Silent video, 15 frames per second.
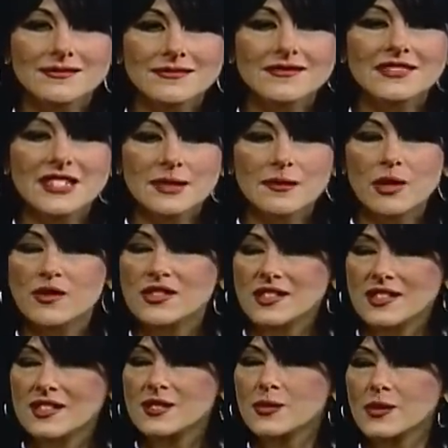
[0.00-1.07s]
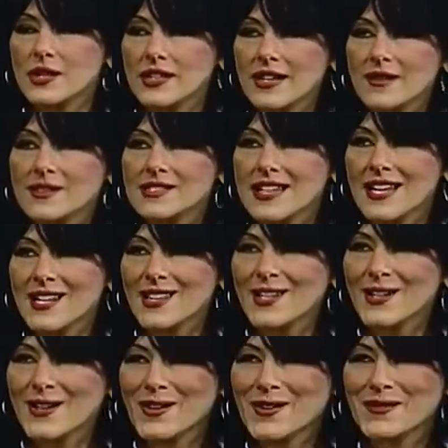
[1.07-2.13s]
did most of his work outside of the
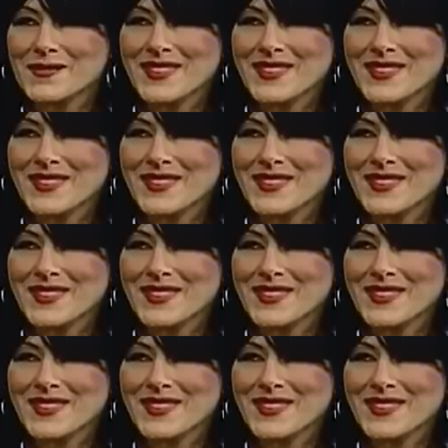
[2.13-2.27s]
home.